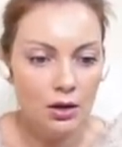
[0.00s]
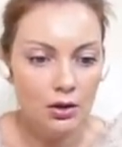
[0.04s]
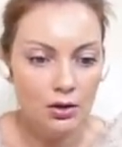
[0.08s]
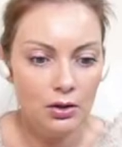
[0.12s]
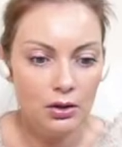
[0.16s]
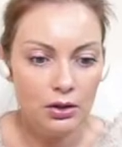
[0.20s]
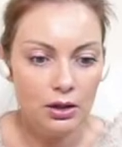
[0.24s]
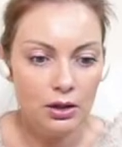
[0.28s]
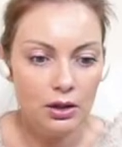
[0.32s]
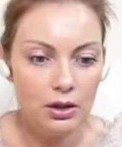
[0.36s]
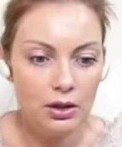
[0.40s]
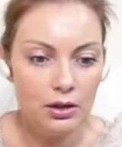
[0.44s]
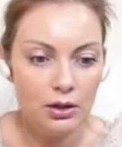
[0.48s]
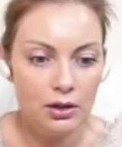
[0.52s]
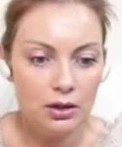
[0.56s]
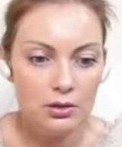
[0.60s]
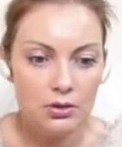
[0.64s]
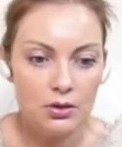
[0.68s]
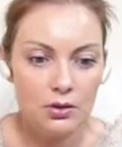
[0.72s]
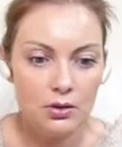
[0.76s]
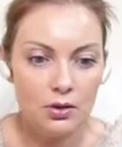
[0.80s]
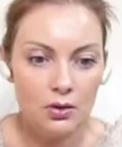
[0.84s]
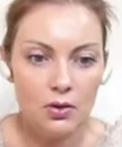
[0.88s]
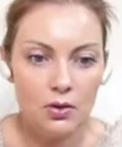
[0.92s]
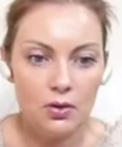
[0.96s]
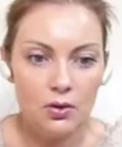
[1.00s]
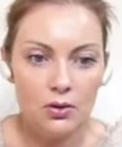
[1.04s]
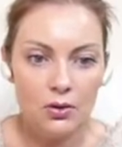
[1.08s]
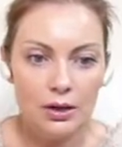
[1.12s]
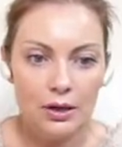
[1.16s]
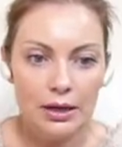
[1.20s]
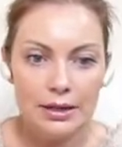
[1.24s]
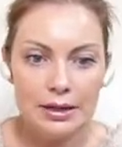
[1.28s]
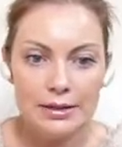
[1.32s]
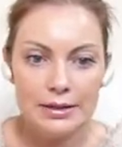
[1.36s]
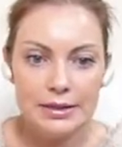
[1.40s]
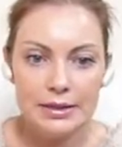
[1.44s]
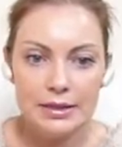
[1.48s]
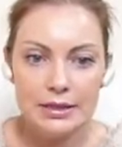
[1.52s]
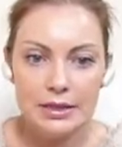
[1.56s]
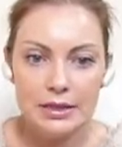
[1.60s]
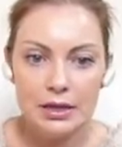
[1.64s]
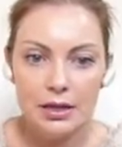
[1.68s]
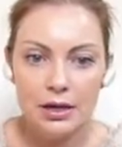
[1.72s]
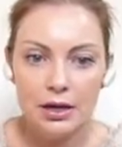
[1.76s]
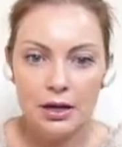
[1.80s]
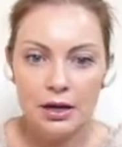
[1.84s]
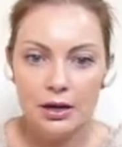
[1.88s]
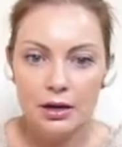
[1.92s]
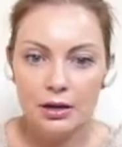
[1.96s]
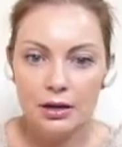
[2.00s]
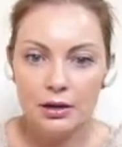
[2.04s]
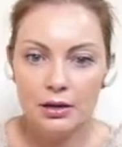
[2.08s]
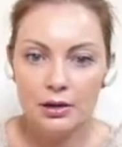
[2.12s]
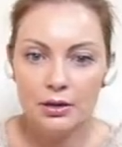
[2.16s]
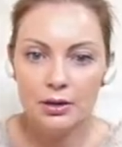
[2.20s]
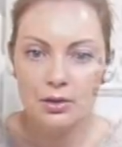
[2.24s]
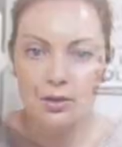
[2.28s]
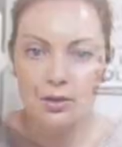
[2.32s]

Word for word: okay so let's see a